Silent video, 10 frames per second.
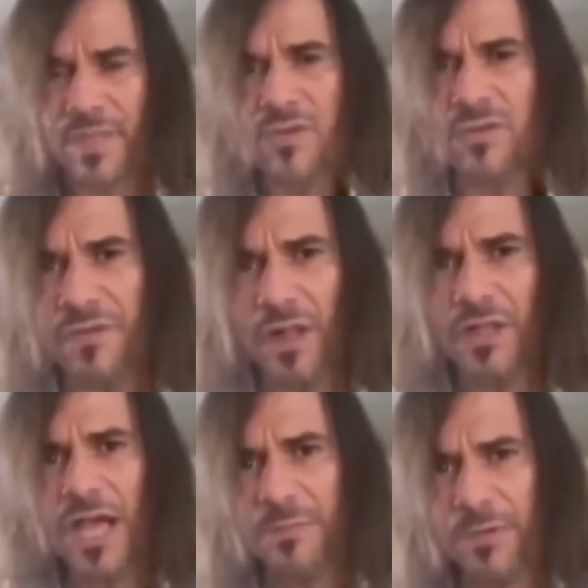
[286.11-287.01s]
you're
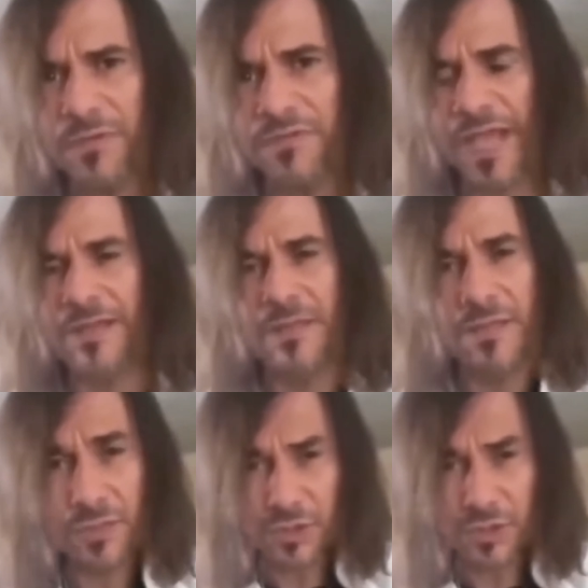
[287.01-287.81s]
vulgar and profane. You're